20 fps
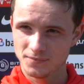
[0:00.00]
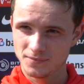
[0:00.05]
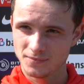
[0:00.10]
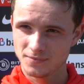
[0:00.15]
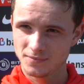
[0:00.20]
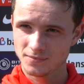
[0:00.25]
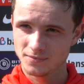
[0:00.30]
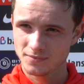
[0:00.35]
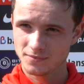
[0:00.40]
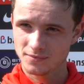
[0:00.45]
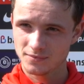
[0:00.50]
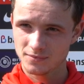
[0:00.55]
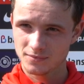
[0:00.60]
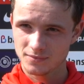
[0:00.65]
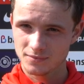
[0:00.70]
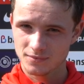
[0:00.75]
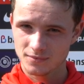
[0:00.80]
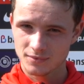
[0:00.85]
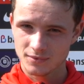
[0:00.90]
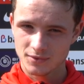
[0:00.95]
Are you happy with your
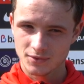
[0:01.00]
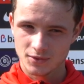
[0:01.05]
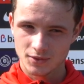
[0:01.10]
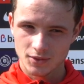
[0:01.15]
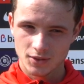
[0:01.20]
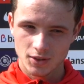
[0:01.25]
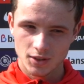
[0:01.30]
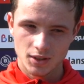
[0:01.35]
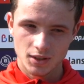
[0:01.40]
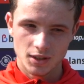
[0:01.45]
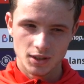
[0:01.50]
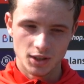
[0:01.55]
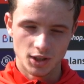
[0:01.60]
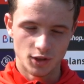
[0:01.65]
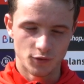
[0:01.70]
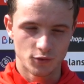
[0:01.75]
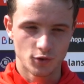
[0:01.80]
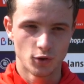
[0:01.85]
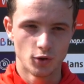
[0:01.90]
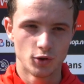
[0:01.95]
performance?
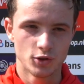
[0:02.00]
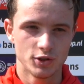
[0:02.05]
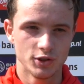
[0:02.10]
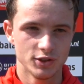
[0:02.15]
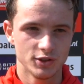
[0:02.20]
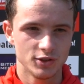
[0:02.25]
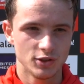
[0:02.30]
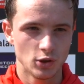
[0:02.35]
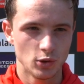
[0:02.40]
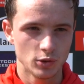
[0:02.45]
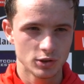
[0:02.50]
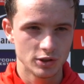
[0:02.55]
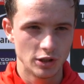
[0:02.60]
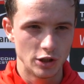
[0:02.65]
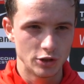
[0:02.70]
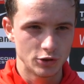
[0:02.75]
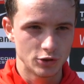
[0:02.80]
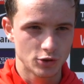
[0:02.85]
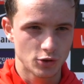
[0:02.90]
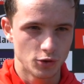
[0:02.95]
Of course, it's always
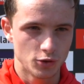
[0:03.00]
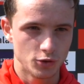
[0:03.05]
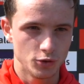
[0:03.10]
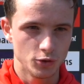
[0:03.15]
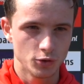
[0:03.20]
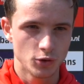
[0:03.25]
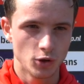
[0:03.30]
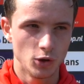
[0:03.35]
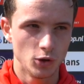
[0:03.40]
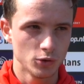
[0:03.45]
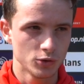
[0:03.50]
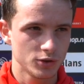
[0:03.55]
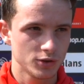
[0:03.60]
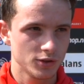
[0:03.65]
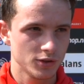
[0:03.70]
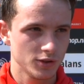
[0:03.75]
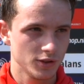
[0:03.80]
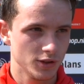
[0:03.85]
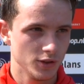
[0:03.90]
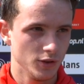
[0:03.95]
nice to score two
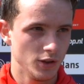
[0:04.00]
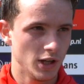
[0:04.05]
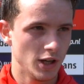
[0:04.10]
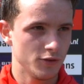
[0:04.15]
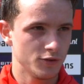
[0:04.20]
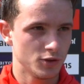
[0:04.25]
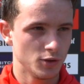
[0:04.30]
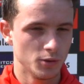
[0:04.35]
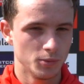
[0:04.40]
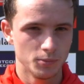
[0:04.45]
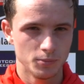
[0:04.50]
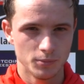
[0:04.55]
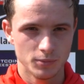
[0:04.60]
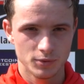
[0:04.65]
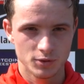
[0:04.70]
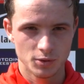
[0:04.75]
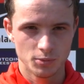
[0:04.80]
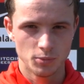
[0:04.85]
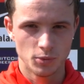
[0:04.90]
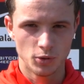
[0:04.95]
goals. You have some
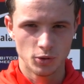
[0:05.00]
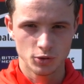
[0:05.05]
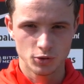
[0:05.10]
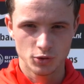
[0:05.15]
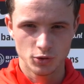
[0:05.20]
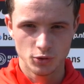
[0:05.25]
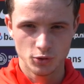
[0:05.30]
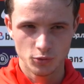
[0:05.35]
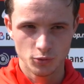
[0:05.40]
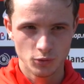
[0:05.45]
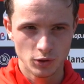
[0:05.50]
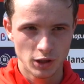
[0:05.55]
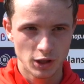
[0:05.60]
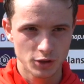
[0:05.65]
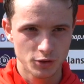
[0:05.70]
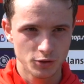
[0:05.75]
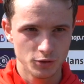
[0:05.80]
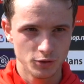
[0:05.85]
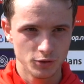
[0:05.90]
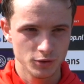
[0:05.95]
some balls you would
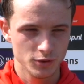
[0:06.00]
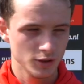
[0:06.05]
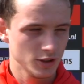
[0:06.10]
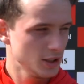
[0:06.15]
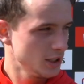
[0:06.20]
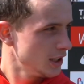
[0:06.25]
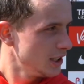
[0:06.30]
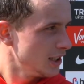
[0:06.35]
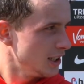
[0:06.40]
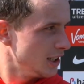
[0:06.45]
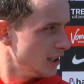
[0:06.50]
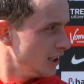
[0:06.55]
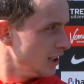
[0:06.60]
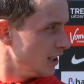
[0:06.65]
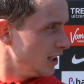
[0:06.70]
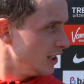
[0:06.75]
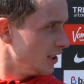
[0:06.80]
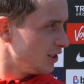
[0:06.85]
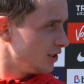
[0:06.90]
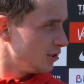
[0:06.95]
like to
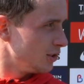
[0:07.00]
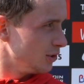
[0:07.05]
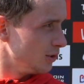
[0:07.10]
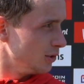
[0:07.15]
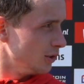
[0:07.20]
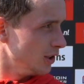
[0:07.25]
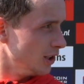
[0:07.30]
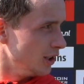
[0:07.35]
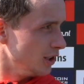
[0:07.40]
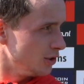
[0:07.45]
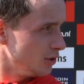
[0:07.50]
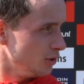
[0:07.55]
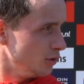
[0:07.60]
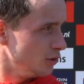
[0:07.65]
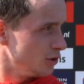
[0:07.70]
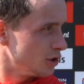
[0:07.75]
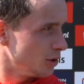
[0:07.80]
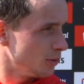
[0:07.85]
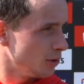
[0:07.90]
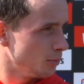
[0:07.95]
to uh, to
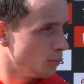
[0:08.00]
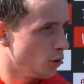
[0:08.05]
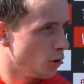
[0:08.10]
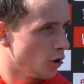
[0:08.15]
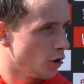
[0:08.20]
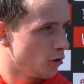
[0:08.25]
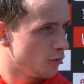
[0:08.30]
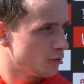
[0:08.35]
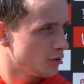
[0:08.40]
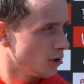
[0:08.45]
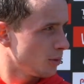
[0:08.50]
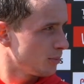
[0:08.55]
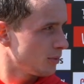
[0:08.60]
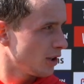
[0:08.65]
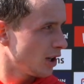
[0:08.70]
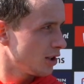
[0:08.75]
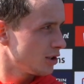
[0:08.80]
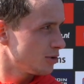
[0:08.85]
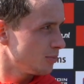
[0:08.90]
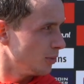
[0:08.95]
do something more of
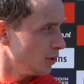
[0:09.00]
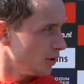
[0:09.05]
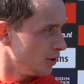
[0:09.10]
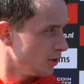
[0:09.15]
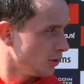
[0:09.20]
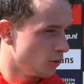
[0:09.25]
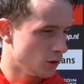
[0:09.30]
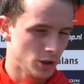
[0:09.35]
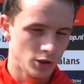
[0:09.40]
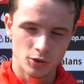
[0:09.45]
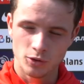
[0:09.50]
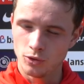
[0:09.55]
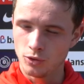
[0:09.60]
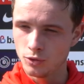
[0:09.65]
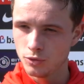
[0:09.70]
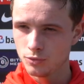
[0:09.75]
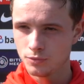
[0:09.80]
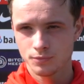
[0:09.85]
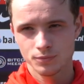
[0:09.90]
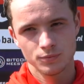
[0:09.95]
sometimes, but all in
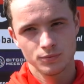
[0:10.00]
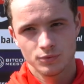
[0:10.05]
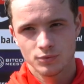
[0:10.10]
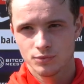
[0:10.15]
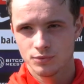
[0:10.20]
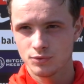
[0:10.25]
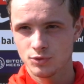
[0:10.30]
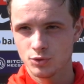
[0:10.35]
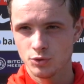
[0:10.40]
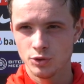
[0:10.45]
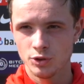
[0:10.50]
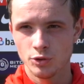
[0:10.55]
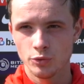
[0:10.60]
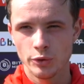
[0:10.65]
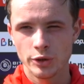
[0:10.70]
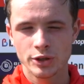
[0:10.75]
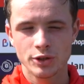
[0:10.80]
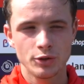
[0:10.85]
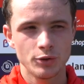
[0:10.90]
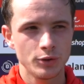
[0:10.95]
all, three 0
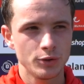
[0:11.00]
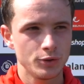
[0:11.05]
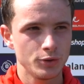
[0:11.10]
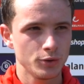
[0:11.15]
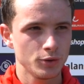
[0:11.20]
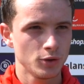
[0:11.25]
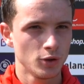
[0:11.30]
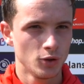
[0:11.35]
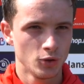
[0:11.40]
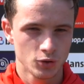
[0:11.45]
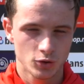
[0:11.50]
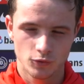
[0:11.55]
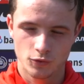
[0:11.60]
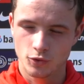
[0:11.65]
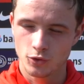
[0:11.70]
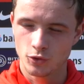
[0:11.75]
victory, two goals. Of